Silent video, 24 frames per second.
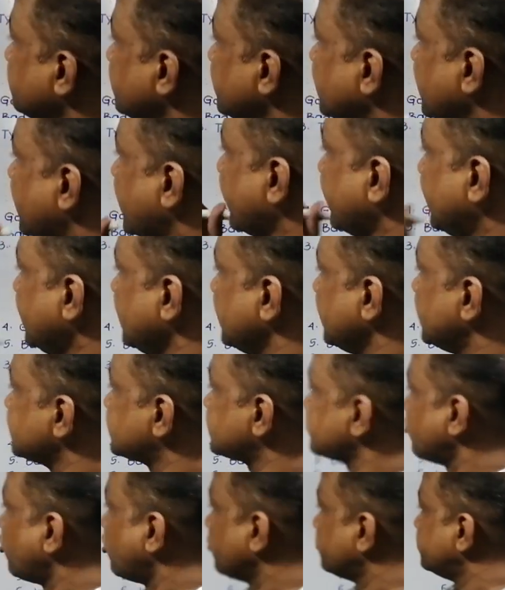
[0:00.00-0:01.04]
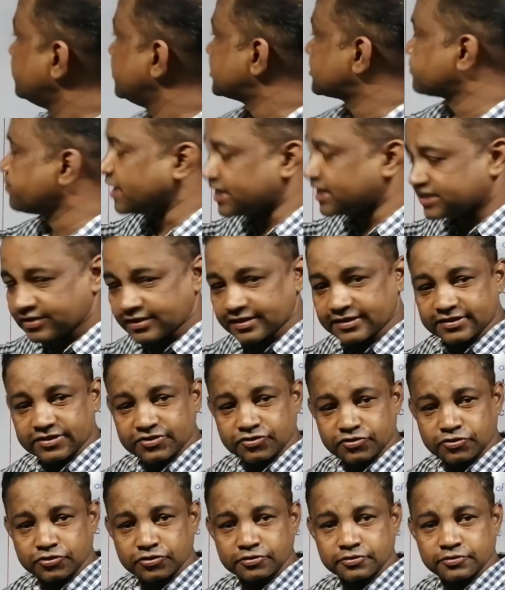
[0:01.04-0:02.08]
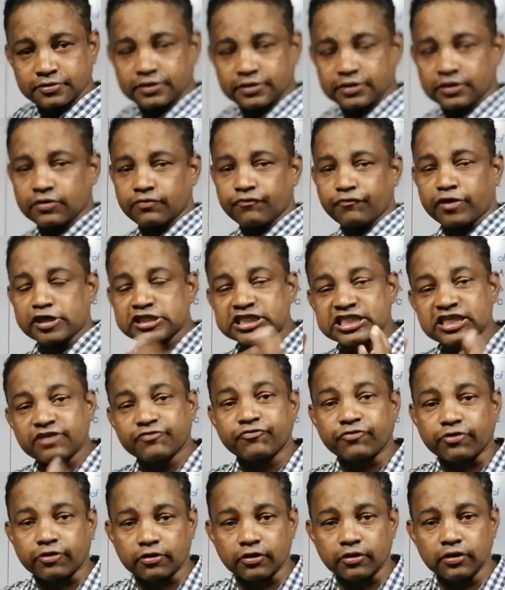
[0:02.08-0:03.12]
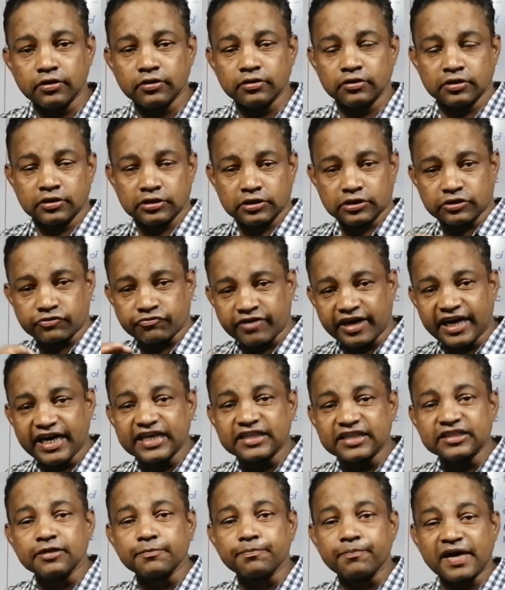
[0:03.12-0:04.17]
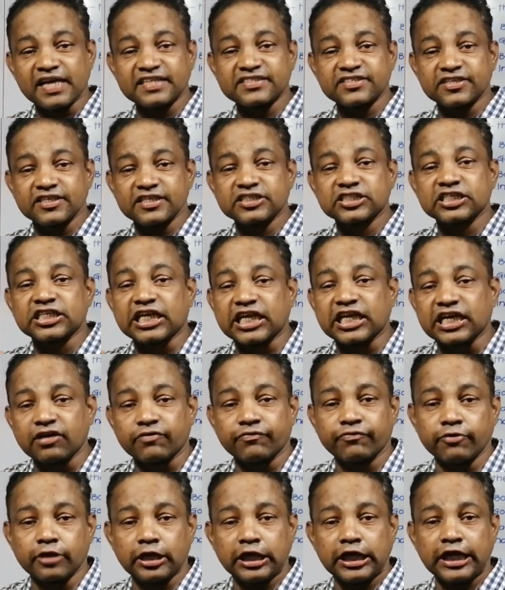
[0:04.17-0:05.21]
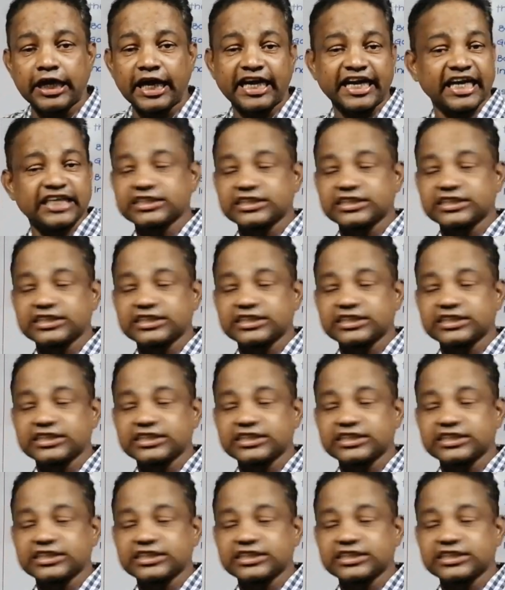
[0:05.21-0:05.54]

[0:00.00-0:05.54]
the main ideas of this passage. First of all, read the passage carefully and